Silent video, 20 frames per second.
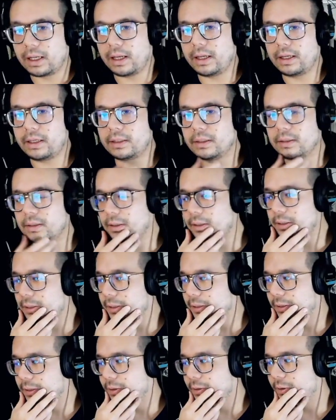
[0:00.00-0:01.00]
And
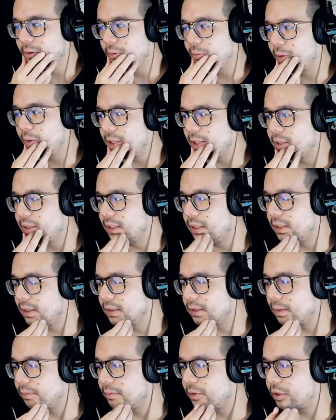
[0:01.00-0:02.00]
what I did
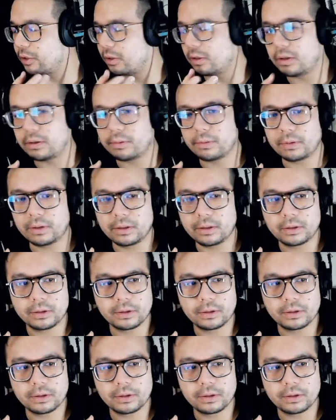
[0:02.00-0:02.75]
is I'm sure